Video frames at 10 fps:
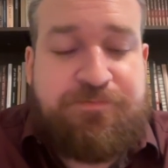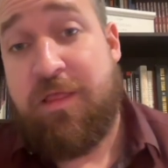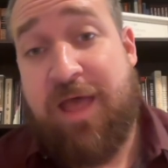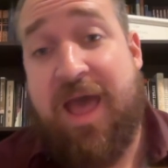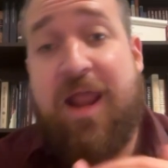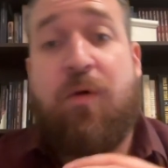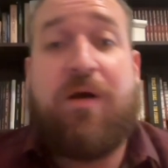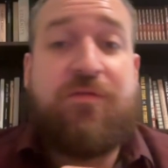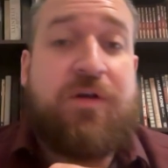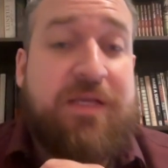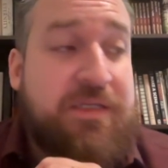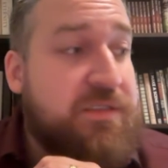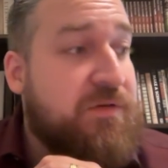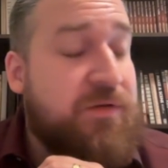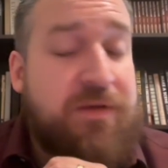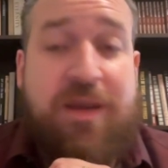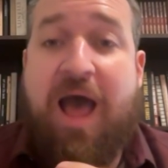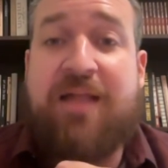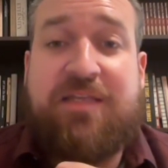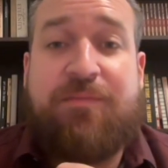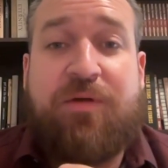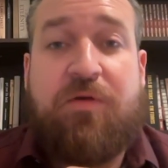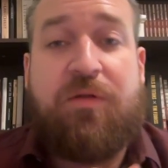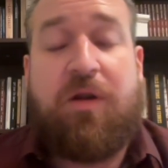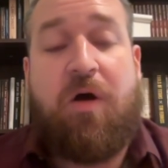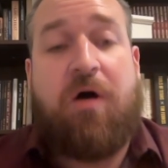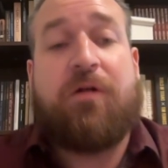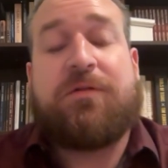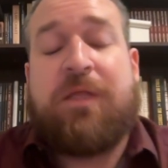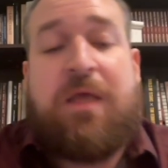That, however, is not typical at all.